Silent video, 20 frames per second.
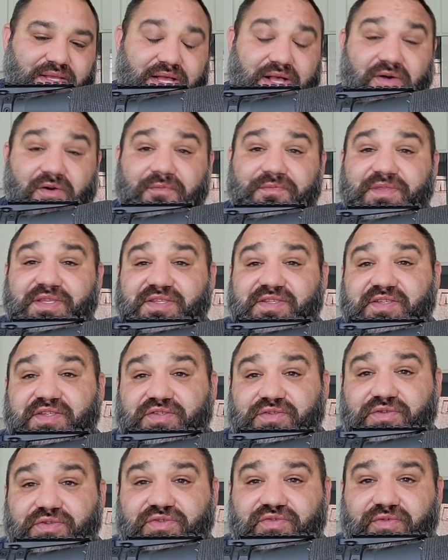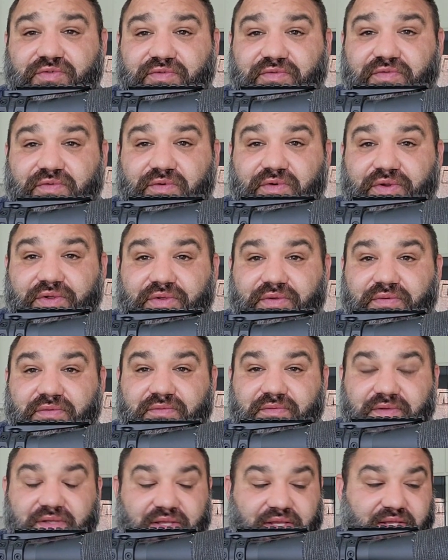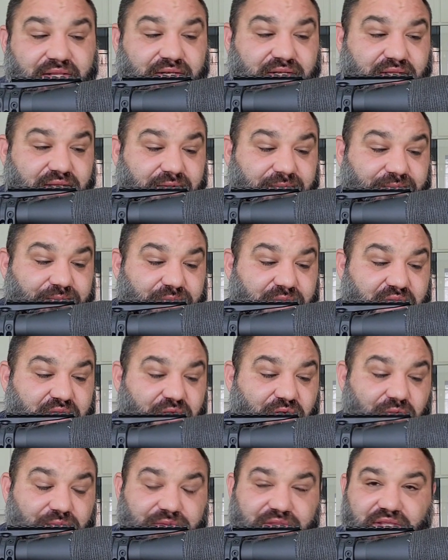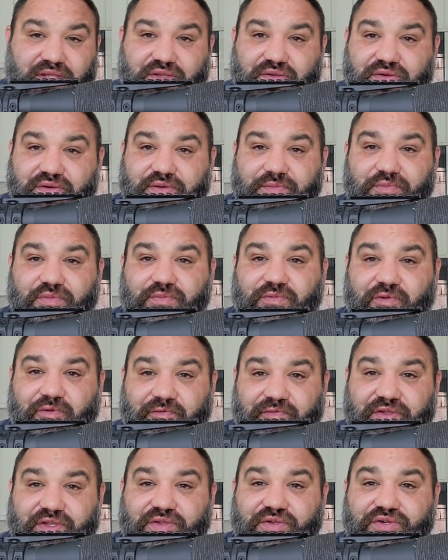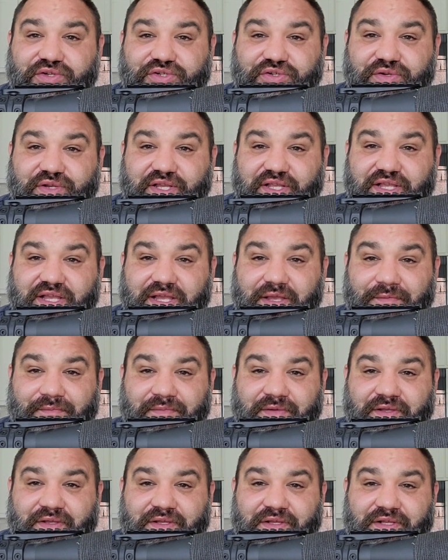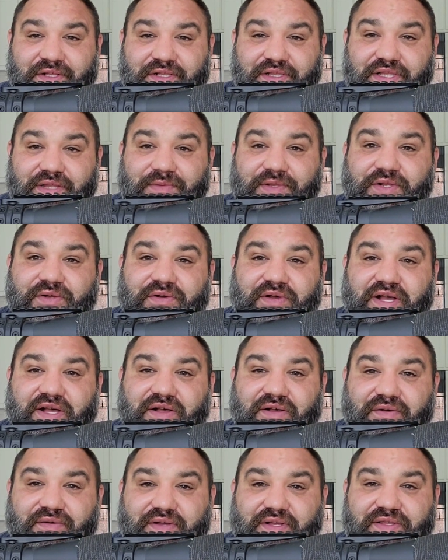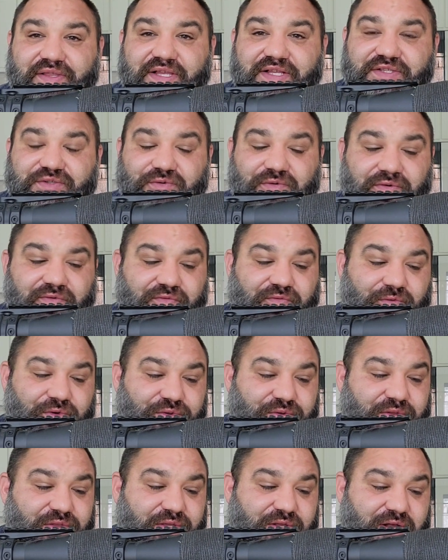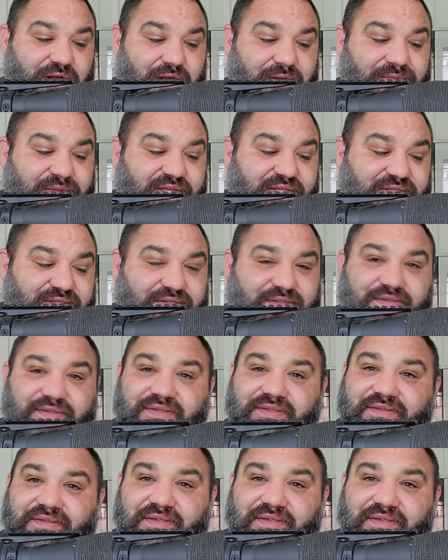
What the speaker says: I hope this is useful for you, and I hope that you're improving your shooting game. Let me know how that's going for you in the comments.